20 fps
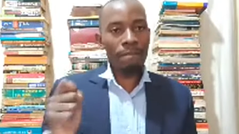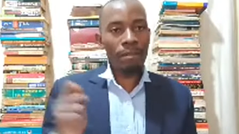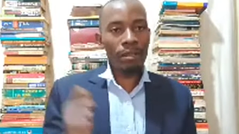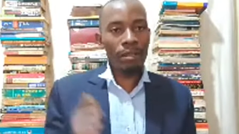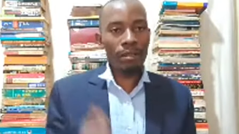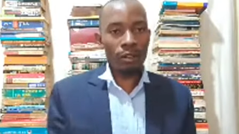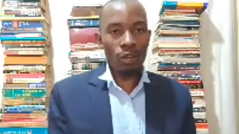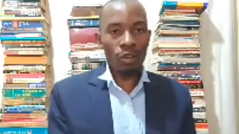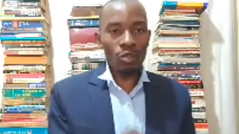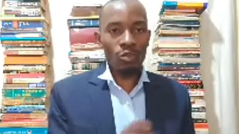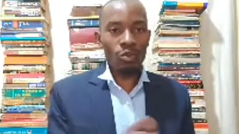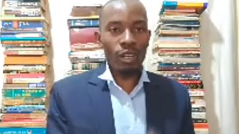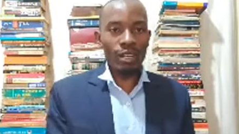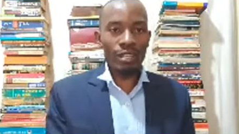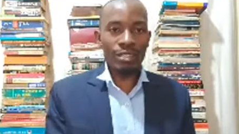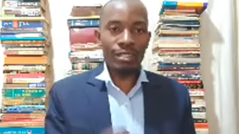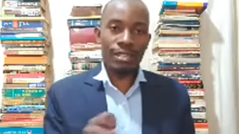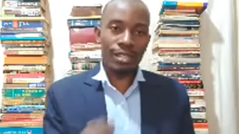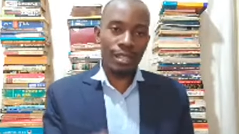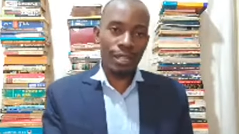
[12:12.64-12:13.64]
contracts,
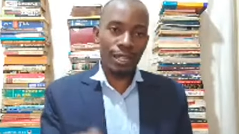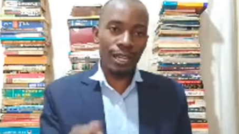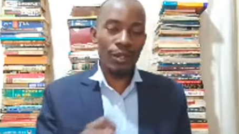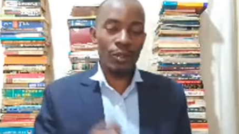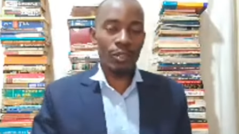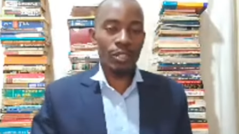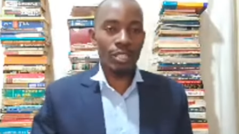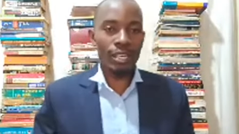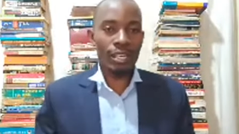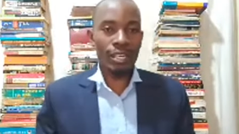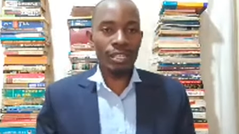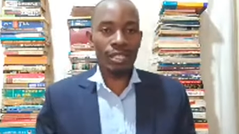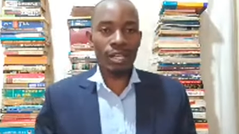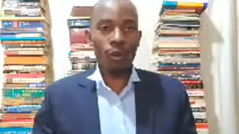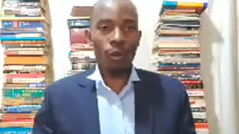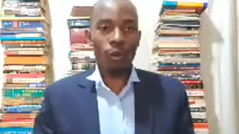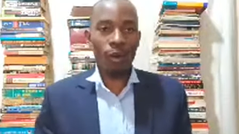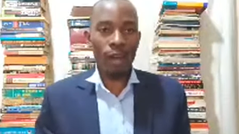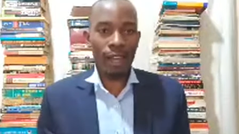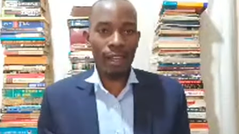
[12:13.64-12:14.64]
they cannot enter.
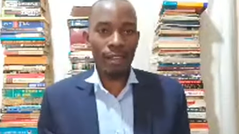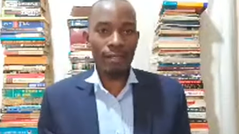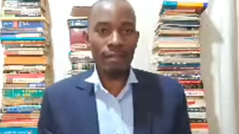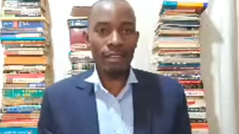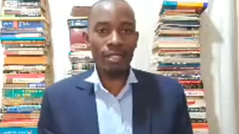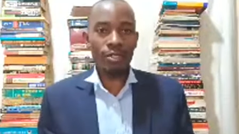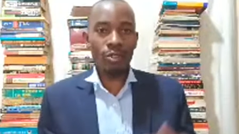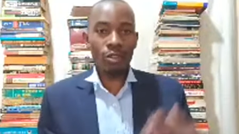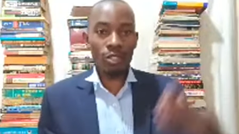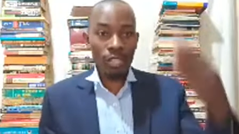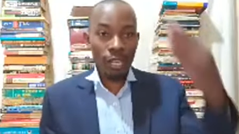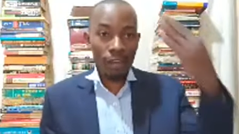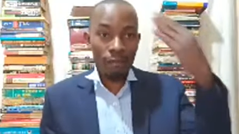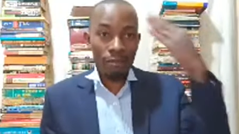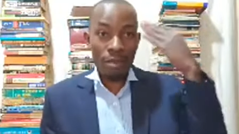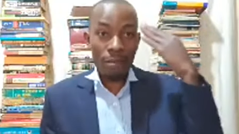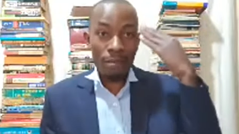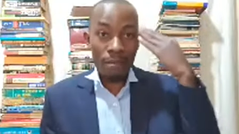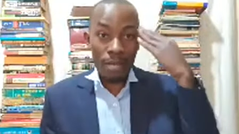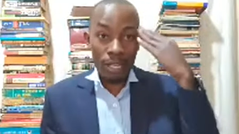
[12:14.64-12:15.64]
Why? They don't have the
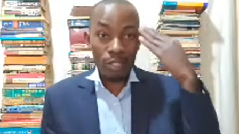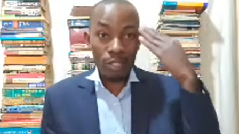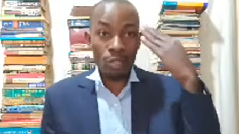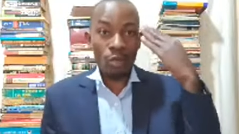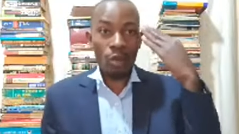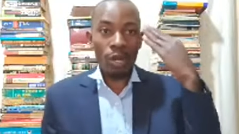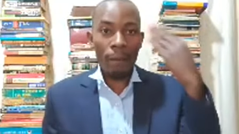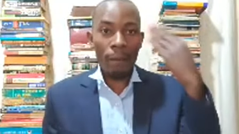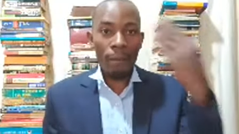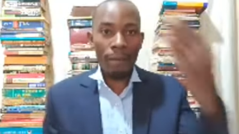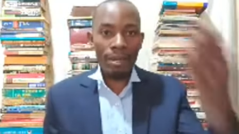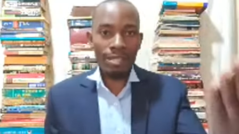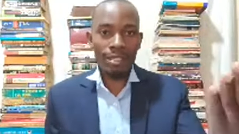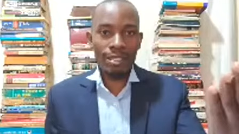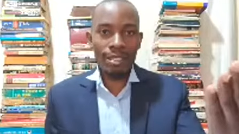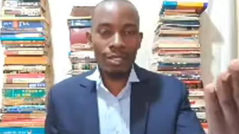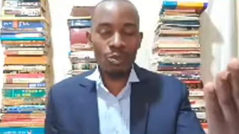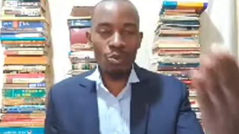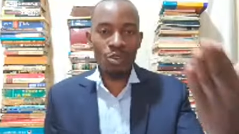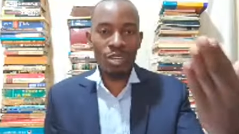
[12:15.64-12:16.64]
mental
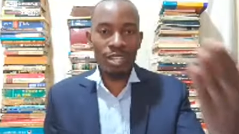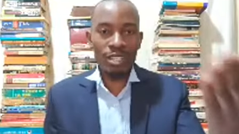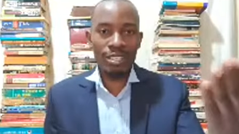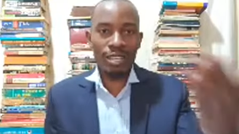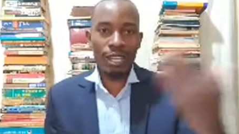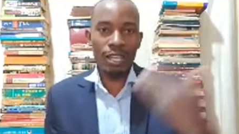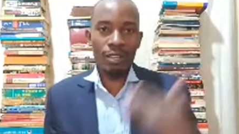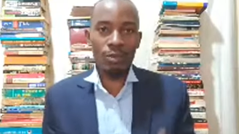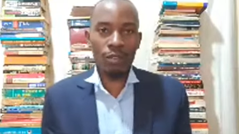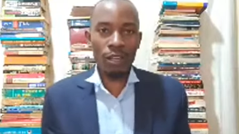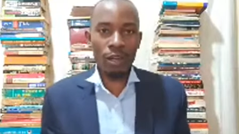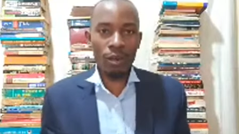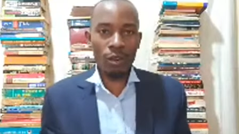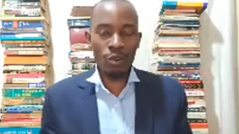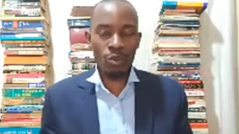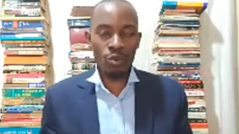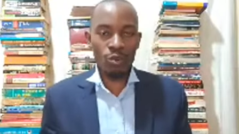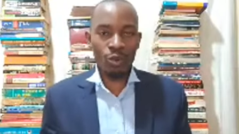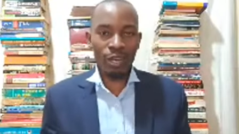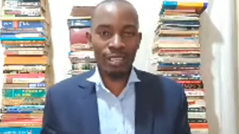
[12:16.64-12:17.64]
capacity to enter into the
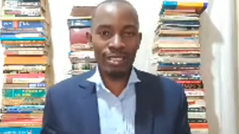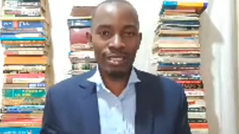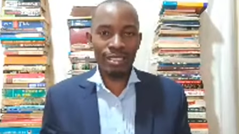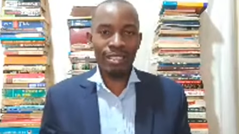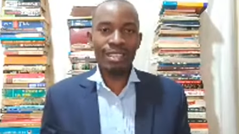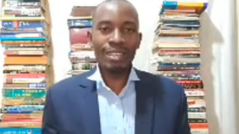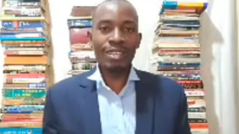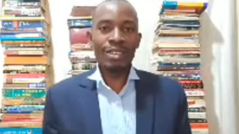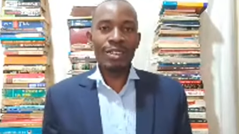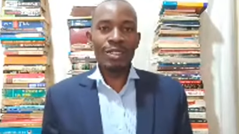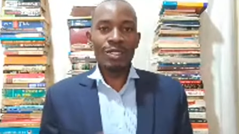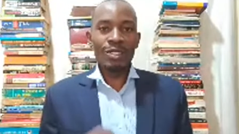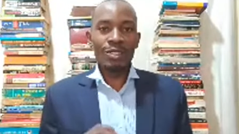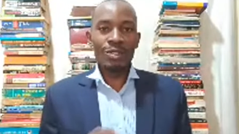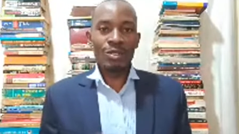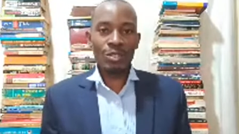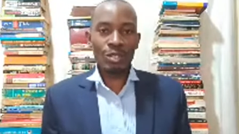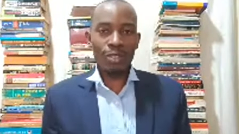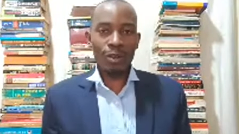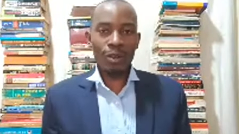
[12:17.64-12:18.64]
contracts.
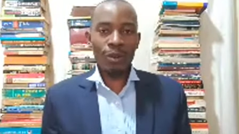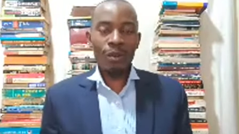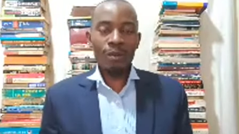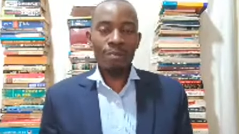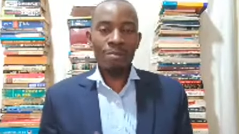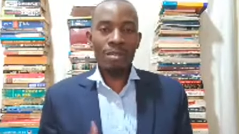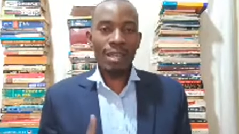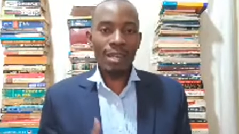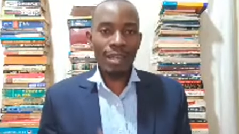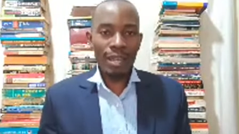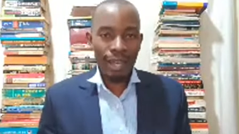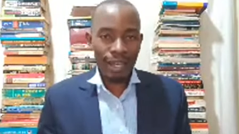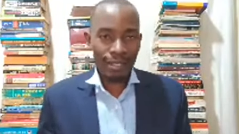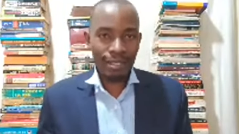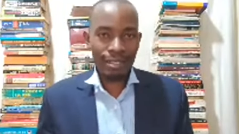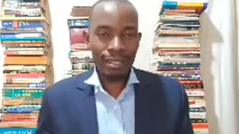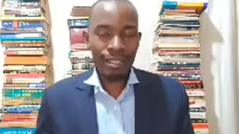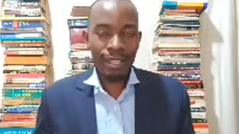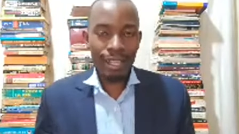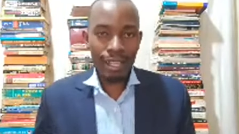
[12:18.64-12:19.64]
So the last
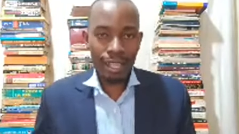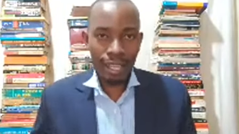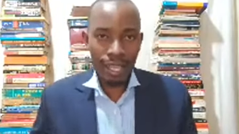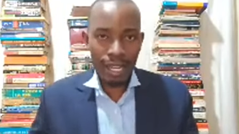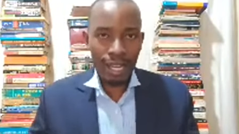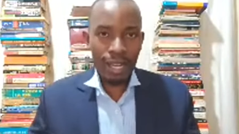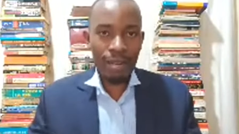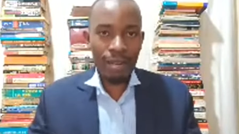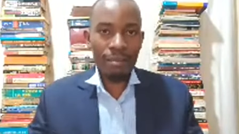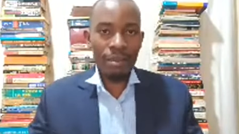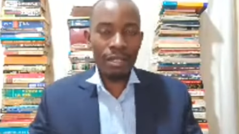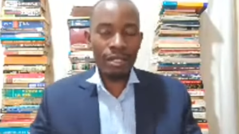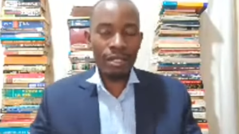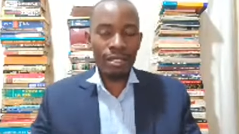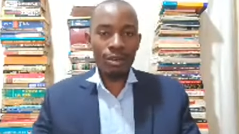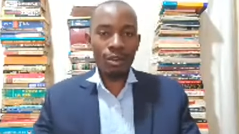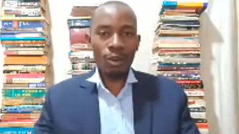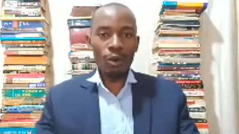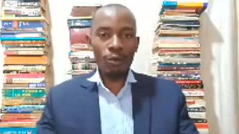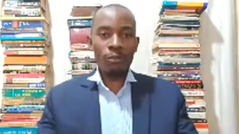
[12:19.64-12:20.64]
element
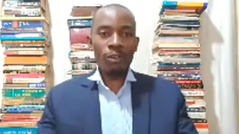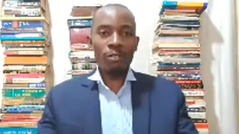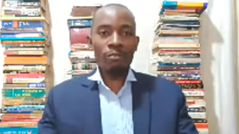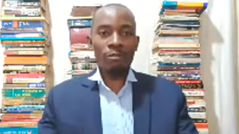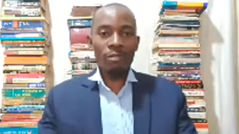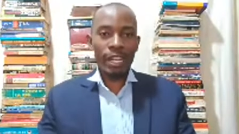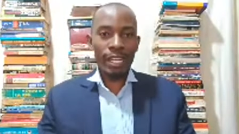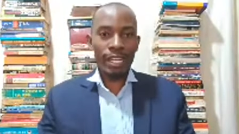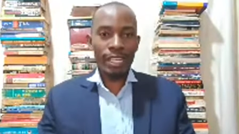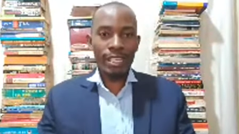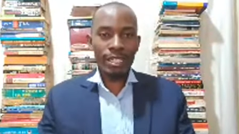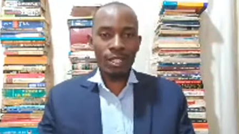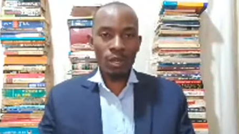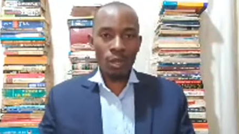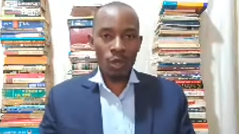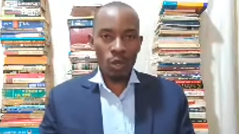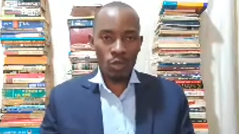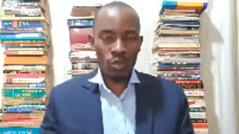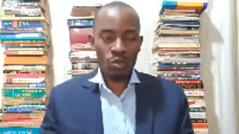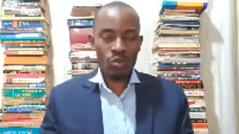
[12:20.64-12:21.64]
of a valid
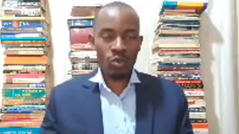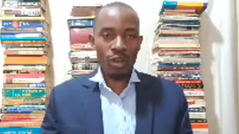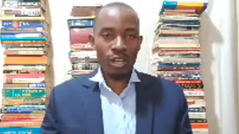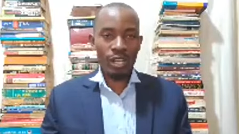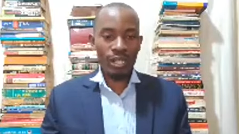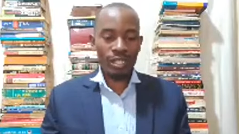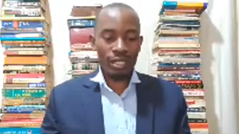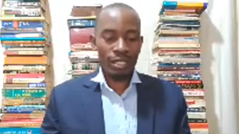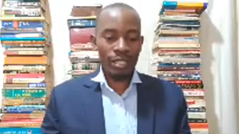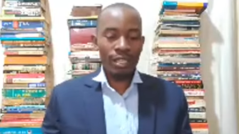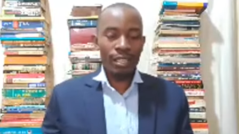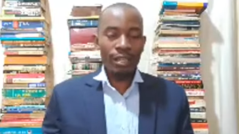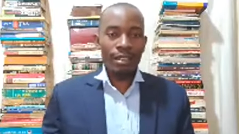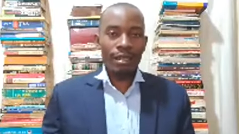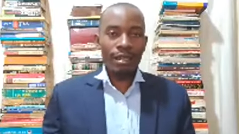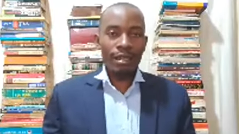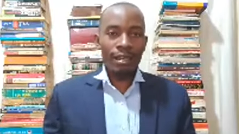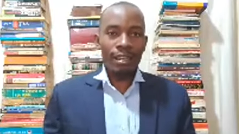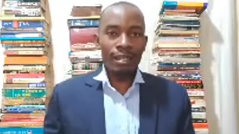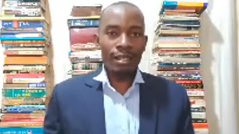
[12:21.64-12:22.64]
contract
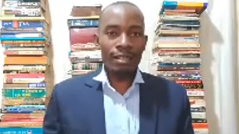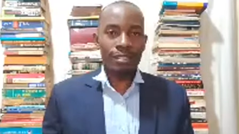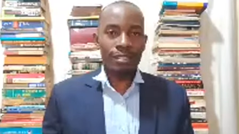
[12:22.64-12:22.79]
is